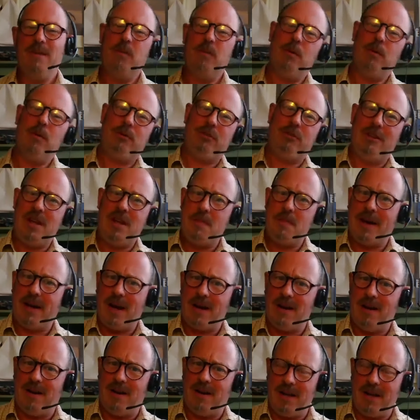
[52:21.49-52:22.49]
well, send you
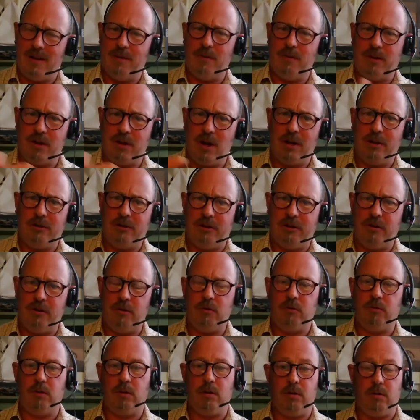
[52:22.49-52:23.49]
back, you know, guys
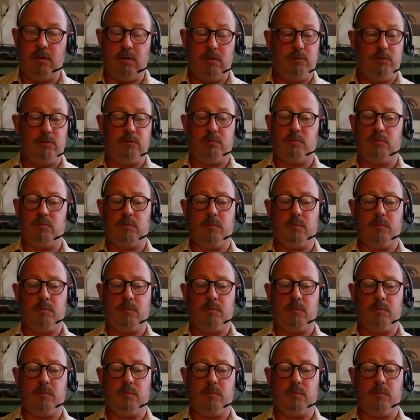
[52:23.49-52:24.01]
who'd, who'd,